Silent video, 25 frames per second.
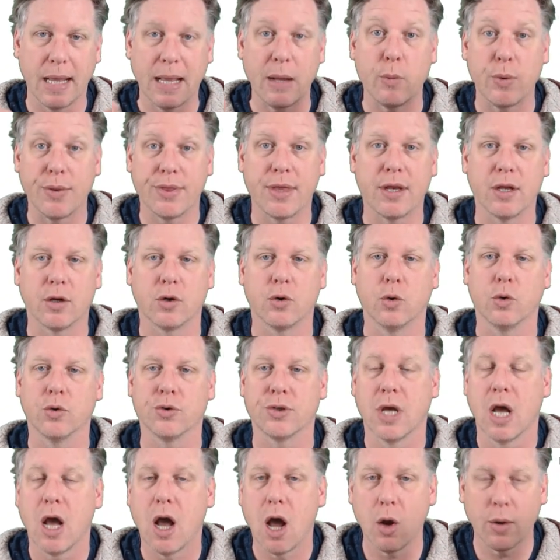within a course.
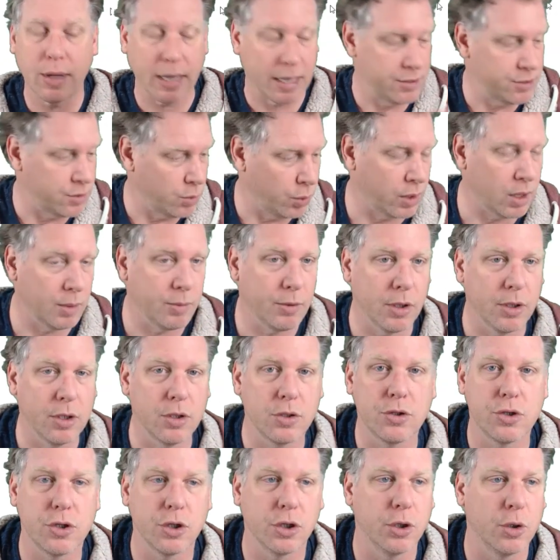Okay, so what I'm going to
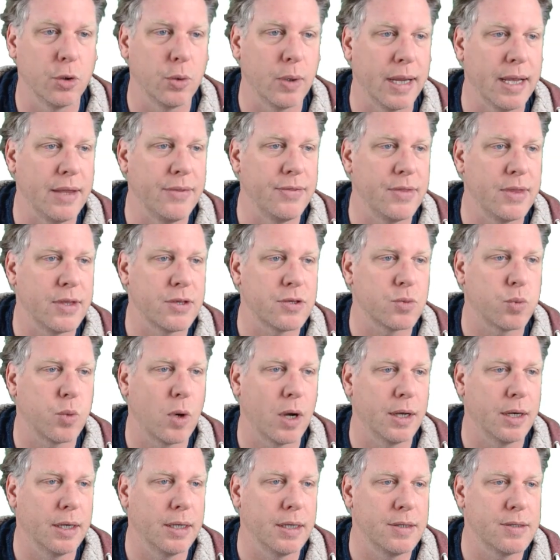do in this
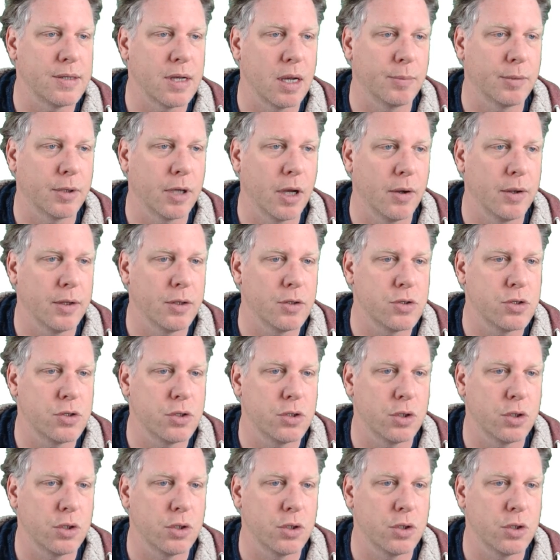one is I'm going